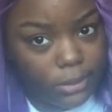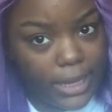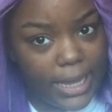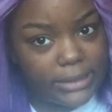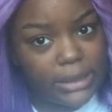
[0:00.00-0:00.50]
It
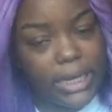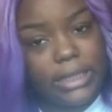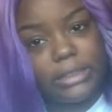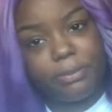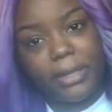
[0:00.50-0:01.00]
has a lot
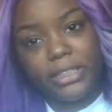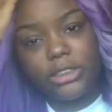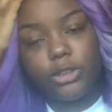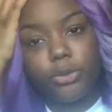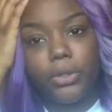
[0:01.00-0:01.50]
of space
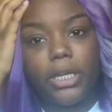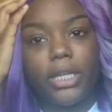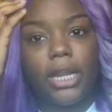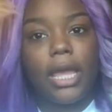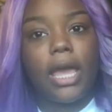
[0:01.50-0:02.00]
to it.
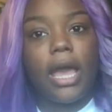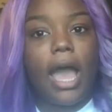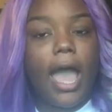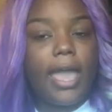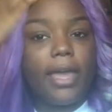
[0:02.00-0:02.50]

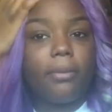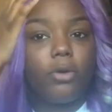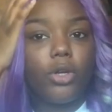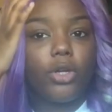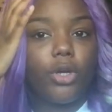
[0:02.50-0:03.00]
I am
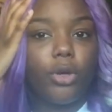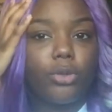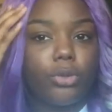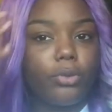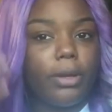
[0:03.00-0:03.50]
gonna go
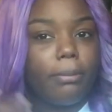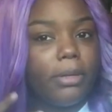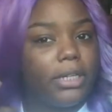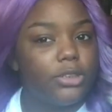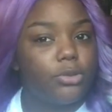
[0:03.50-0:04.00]
through and
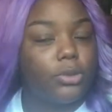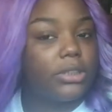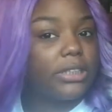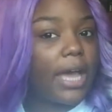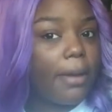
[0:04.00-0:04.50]
put it to a
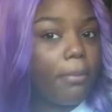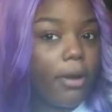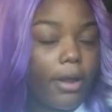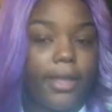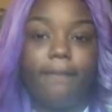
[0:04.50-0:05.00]
side
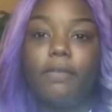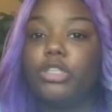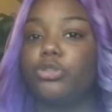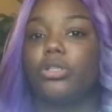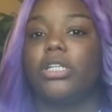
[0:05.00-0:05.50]
part
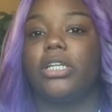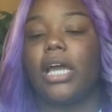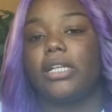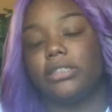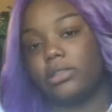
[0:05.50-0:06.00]
eventually.
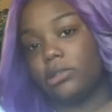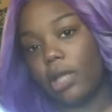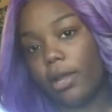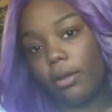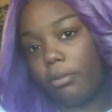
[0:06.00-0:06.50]
I just
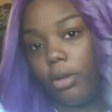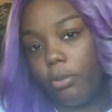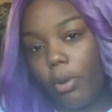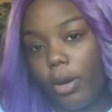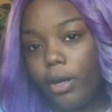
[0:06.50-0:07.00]
like a middle
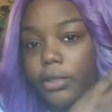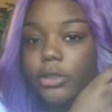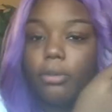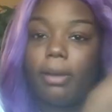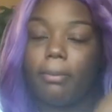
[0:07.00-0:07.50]
part
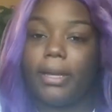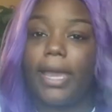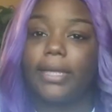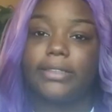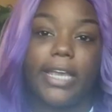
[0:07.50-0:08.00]
so my big
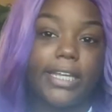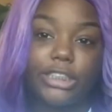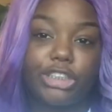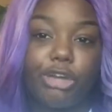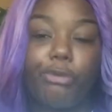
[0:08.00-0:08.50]
ass head
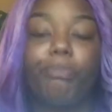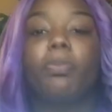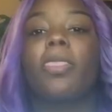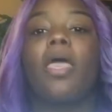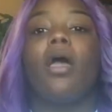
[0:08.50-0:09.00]
can show,
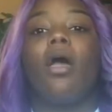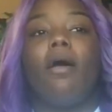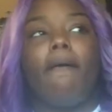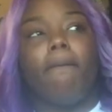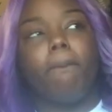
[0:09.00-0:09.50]

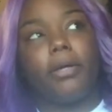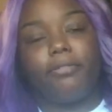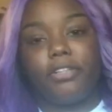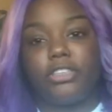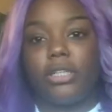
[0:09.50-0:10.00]
but
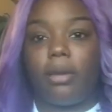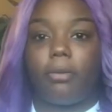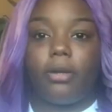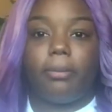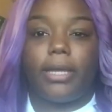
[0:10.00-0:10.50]
eventually I'm
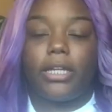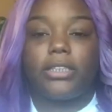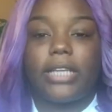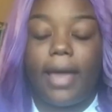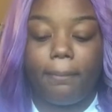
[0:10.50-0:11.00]
gonna make it a
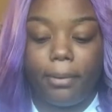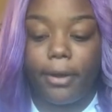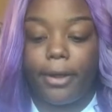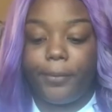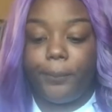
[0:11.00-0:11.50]
side
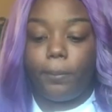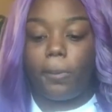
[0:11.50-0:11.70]
part.